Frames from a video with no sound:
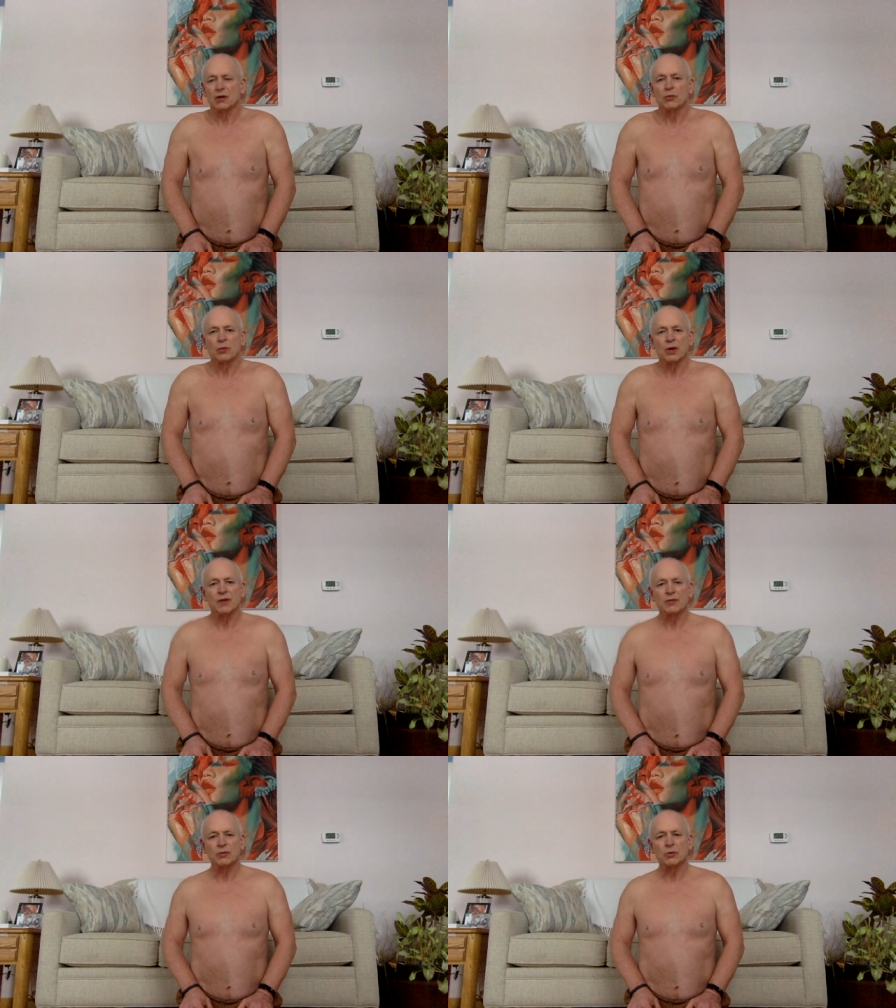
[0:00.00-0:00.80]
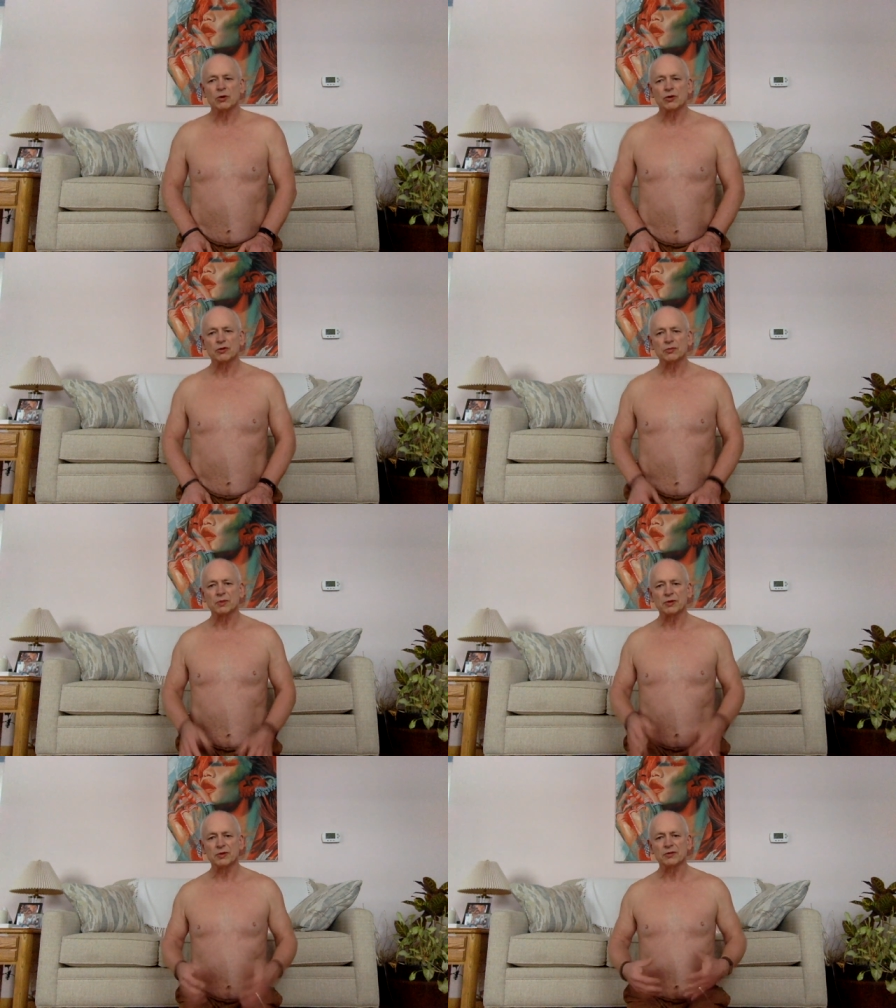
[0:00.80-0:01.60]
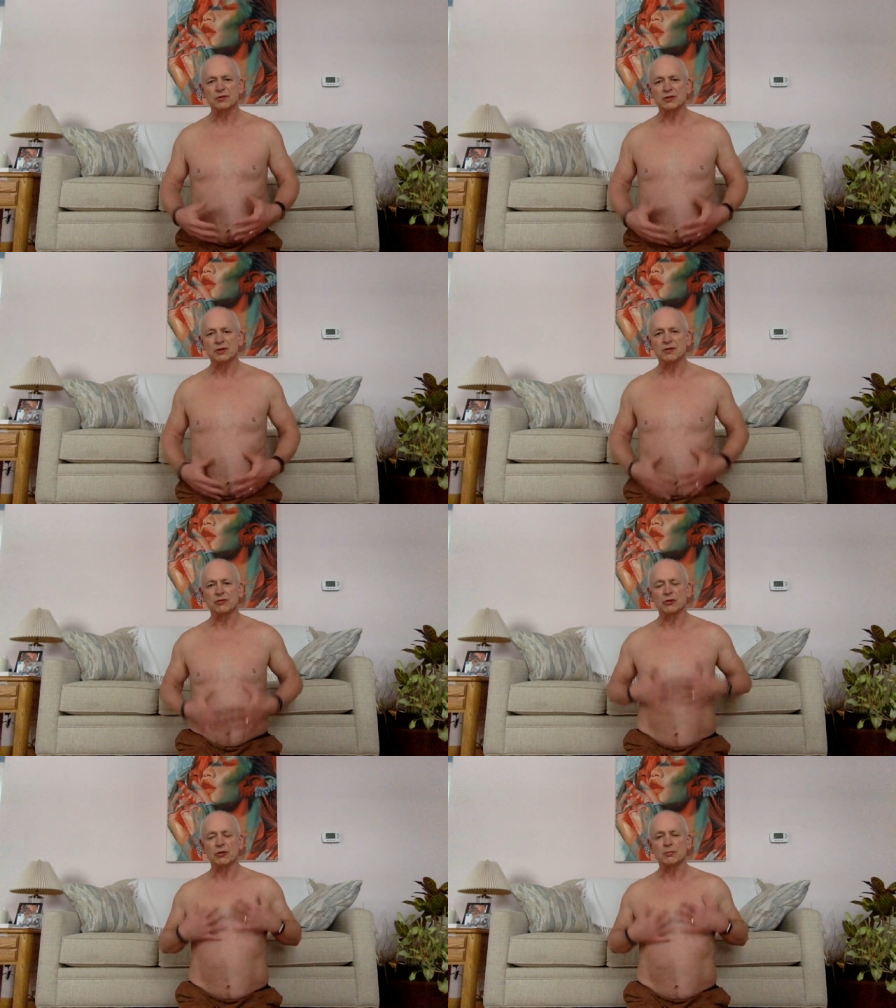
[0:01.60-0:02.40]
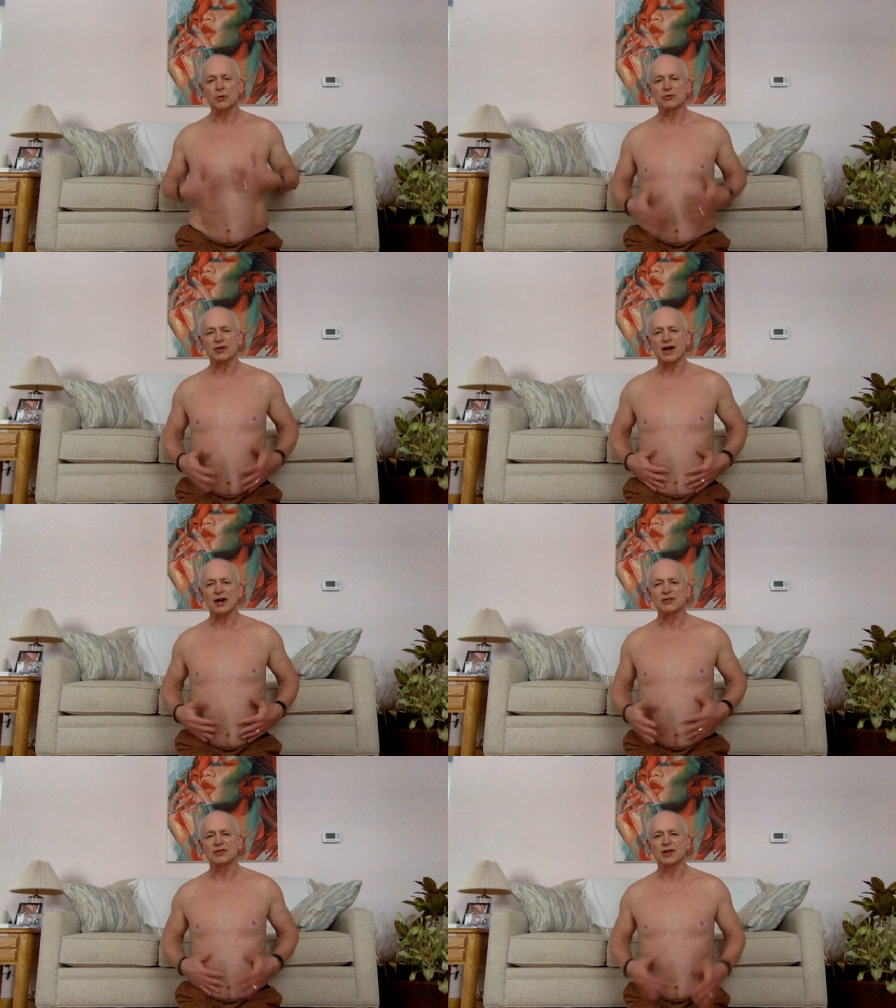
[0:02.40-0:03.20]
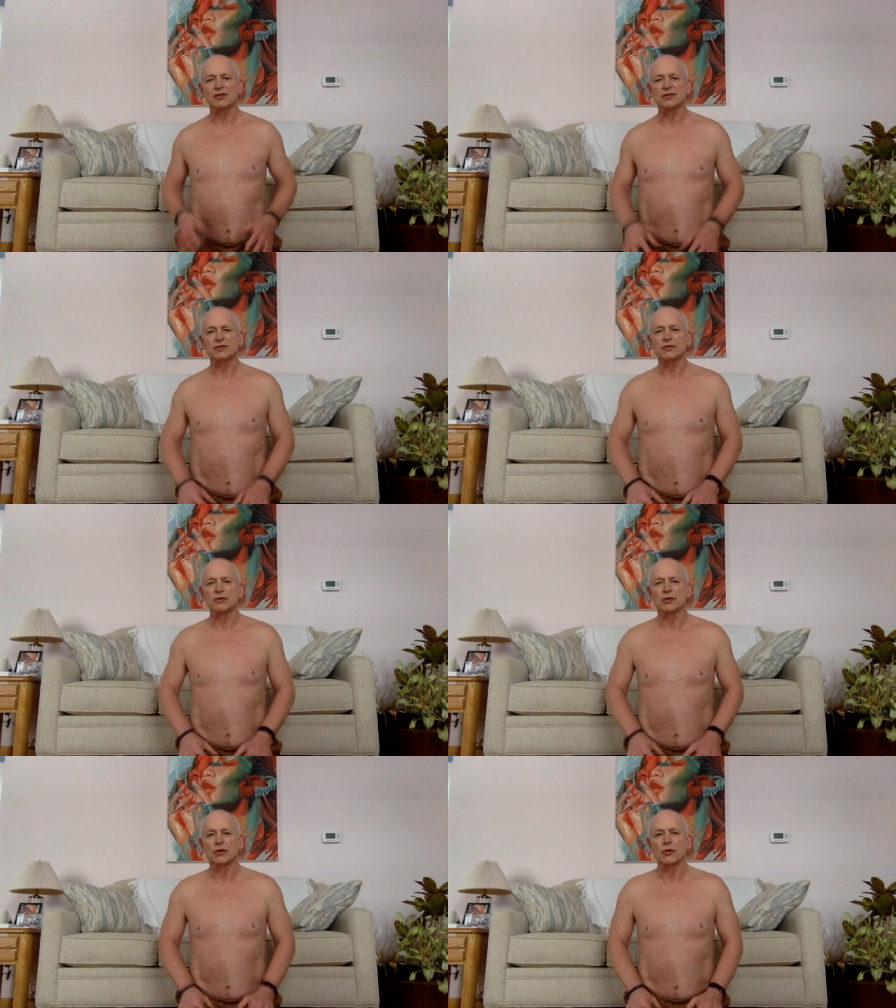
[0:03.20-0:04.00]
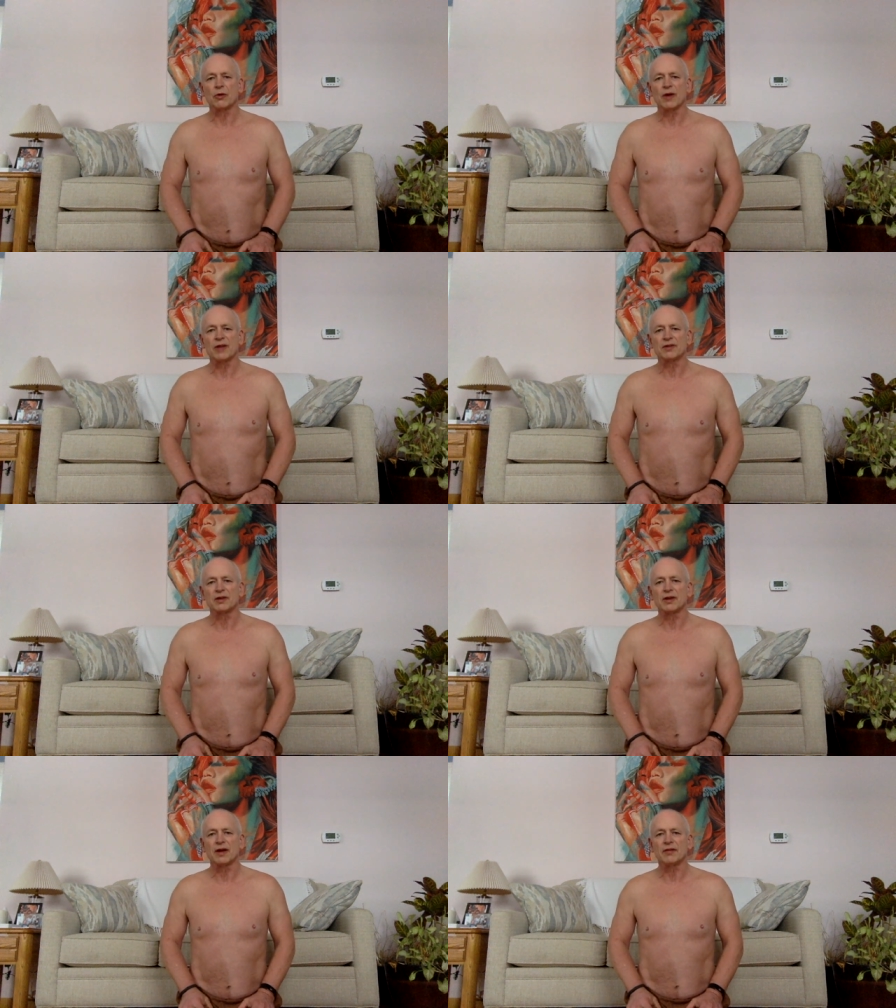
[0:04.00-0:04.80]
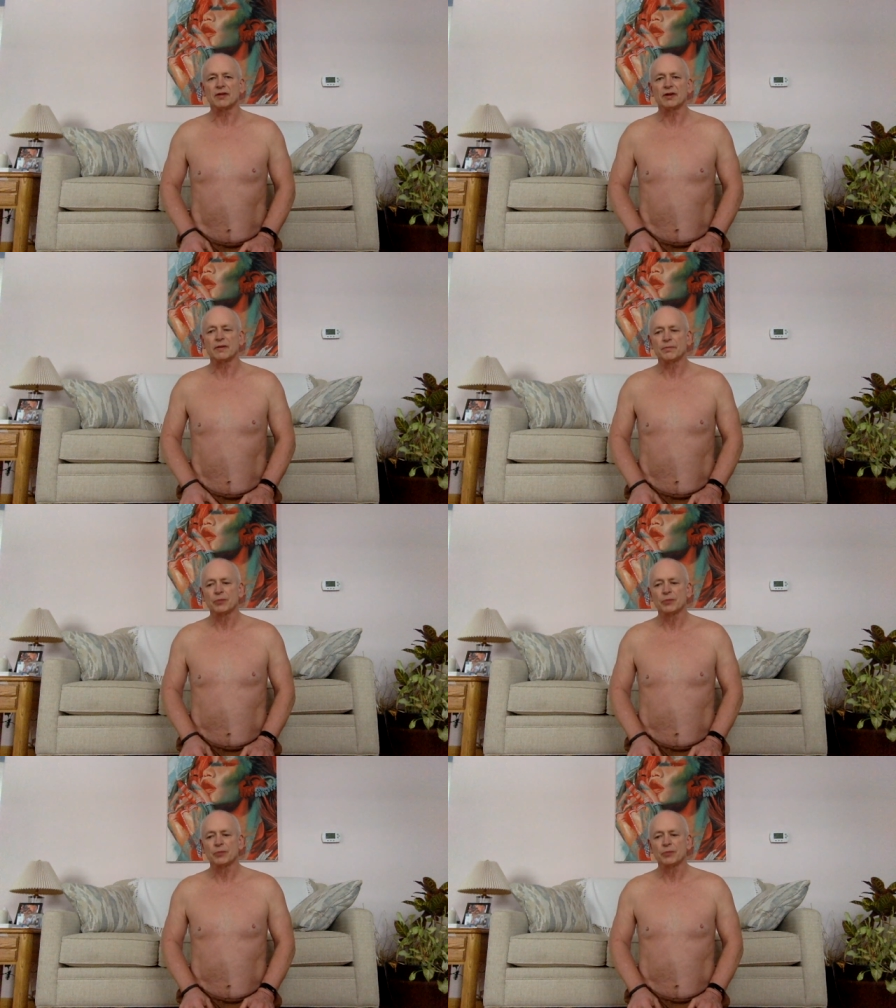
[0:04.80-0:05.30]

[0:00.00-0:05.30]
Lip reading: Whatever works, but this gives you the most access for the thoracic cavity.